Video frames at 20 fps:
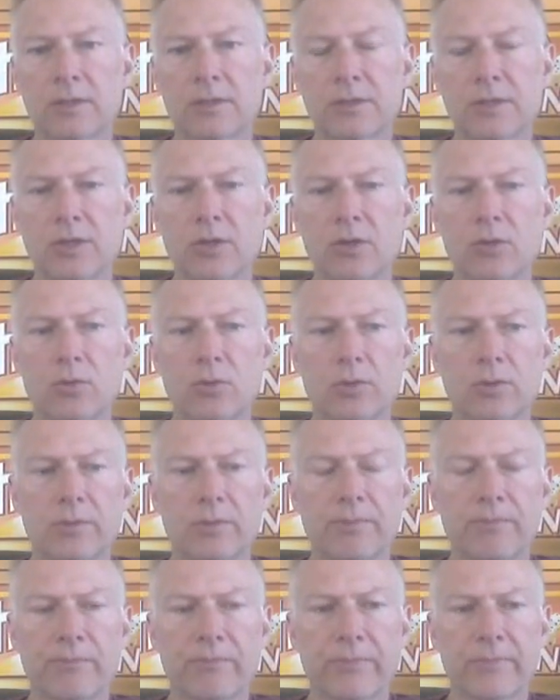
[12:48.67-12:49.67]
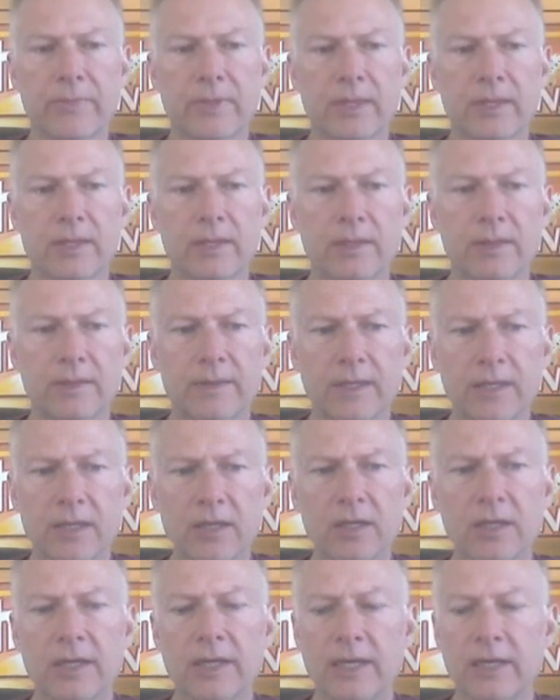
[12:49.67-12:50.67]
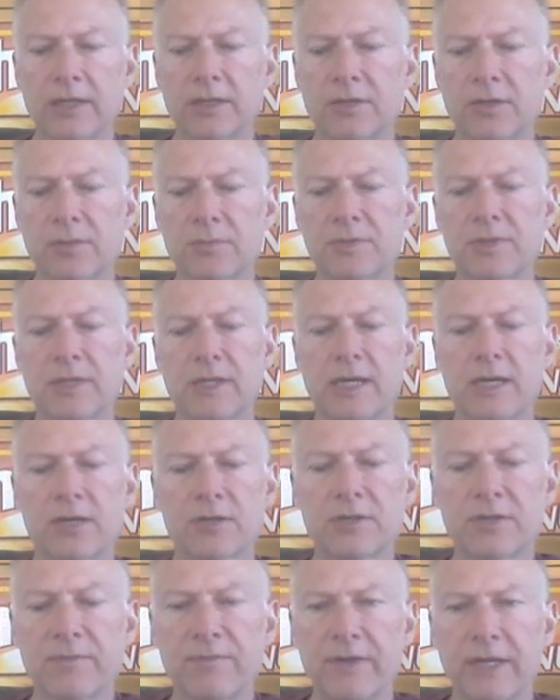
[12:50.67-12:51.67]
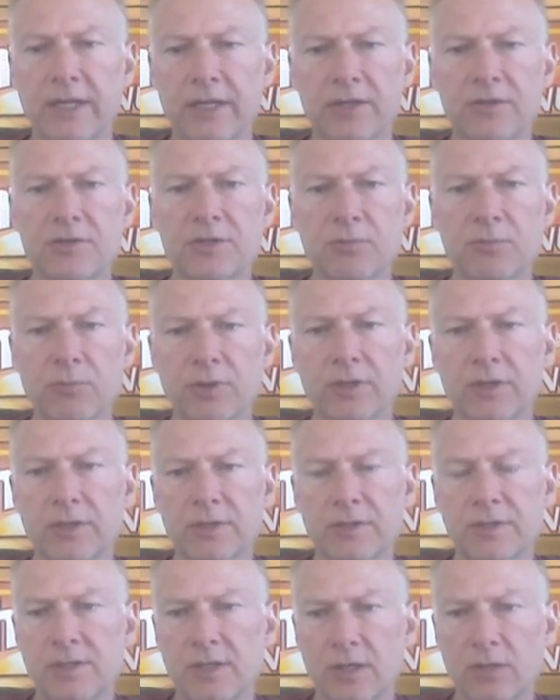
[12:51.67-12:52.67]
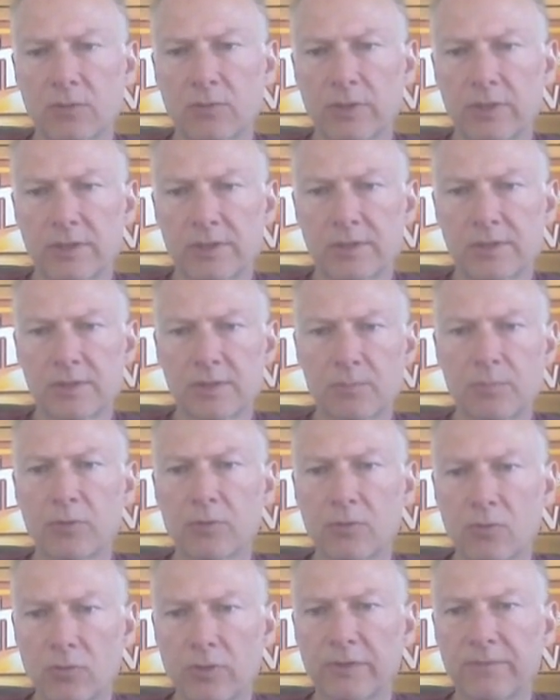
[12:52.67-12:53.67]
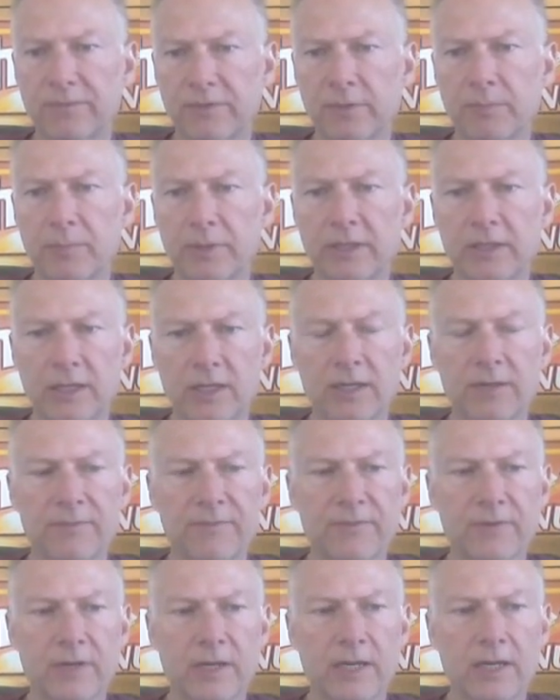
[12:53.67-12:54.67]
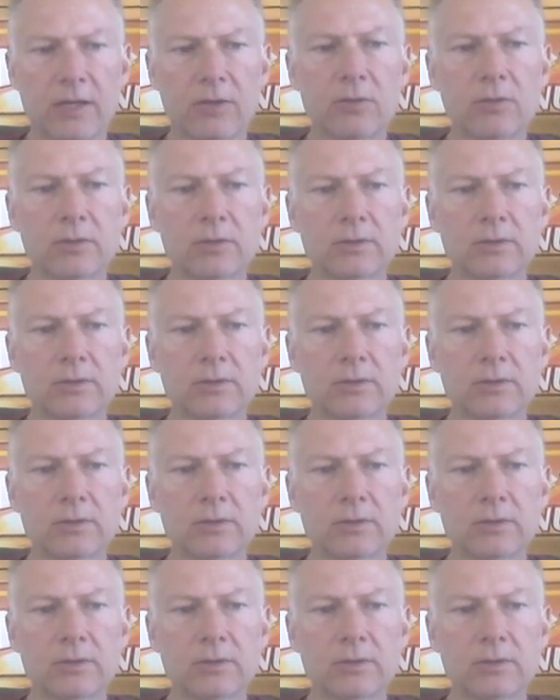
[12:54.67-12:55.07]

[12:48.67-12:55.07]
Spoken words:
So, thinking again in terms of the house advantage, and we're going to stick with this simple coin flipping game for now.